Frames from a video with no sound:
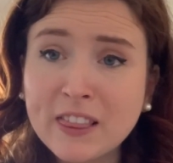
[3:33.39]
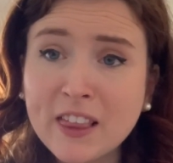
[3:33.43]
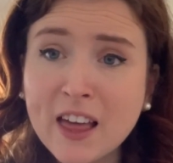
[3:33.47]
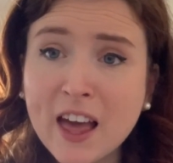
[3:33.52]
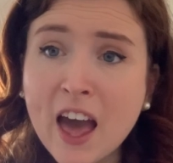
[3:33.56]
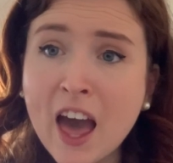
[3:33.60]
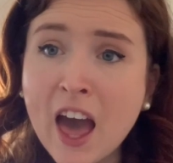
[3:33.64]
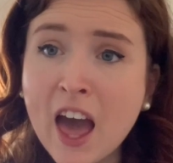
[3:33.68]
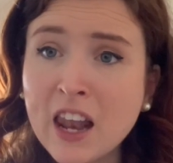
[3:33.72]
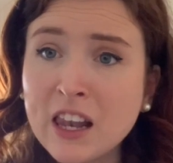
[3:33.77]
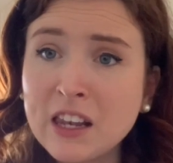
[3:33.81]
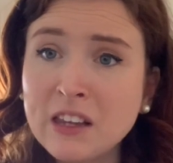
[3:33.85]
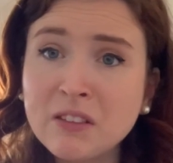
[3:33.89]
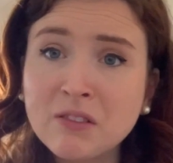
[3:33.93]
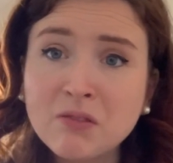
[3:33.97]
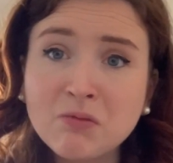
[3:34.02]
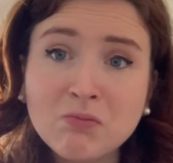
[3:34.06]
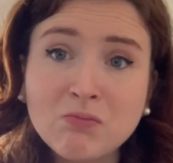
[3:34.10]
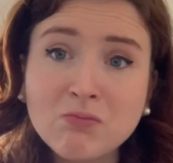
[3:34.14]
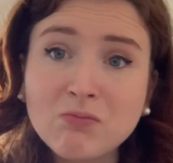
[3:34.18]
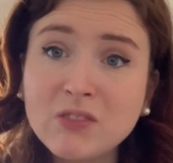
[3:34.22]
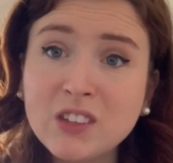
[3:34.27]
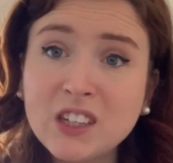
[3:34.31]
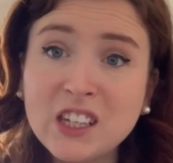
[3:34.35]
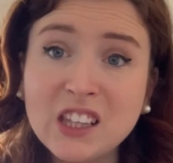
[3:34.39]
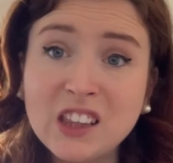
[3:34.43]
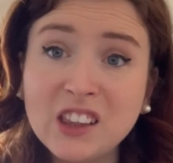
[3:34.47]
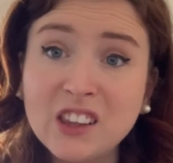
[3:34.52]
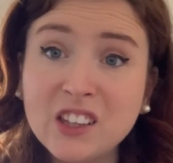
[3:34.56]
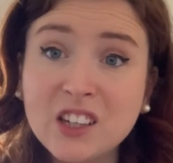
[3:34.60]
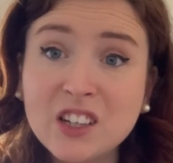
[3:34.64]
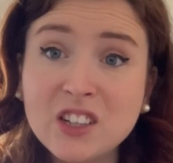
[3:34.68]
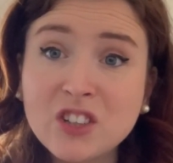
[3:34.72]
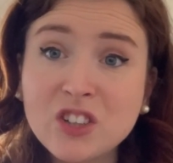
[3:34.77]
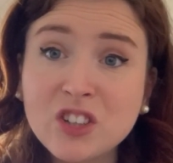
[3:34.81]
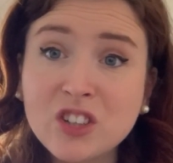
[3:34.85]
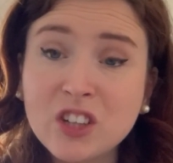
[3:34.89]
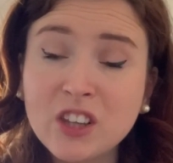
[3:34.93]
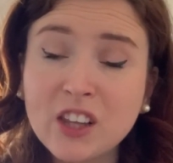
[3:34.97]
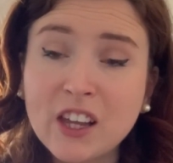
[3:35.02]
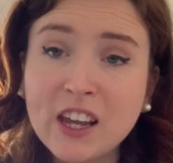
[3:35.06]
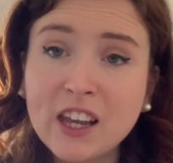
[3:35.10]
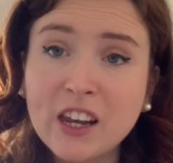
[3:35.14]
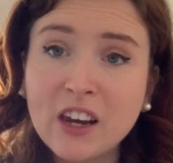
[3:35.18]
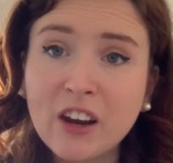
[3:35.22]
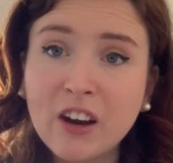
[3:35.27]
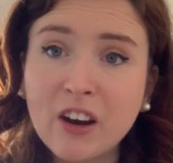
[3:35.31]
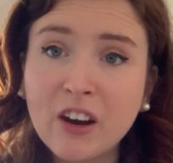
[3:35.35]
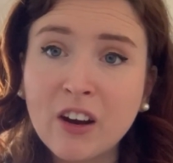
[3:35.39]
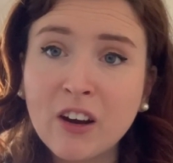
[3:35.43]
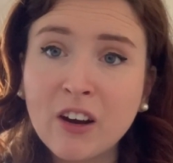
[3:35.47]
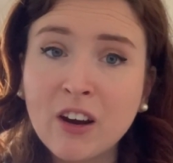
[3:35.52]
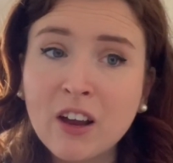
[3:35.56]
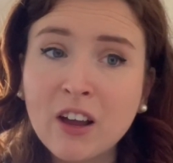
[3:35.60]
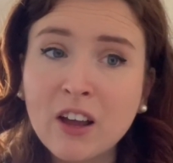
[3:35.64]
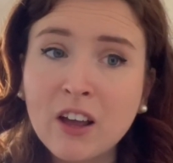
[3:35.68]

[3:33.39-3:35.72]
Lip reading: that, eat lunch later,